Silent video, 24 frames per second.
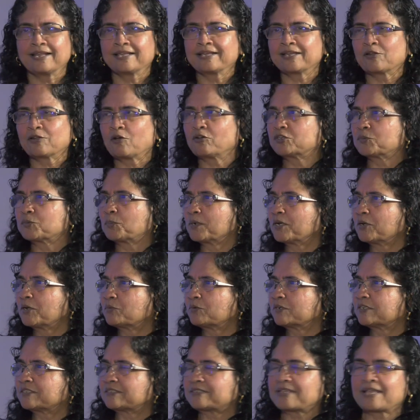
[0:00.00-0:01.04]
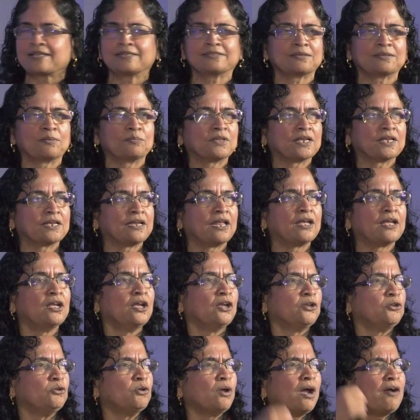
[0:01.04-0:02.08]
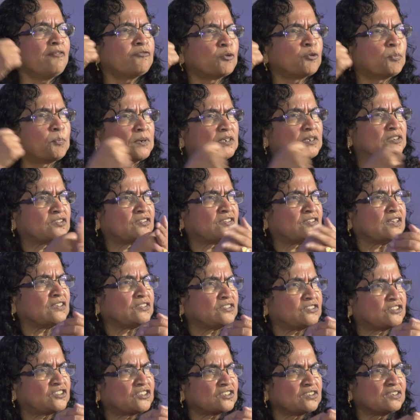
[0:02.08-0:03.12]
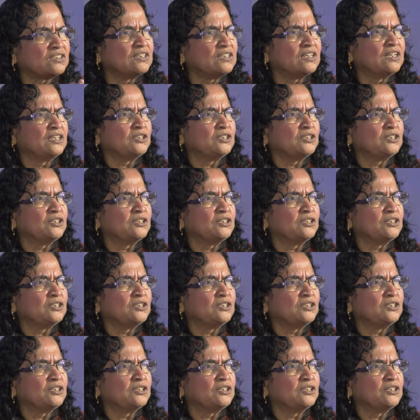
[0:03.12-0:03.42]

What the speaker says: Like an entrepreneur would say something like, you have to persist,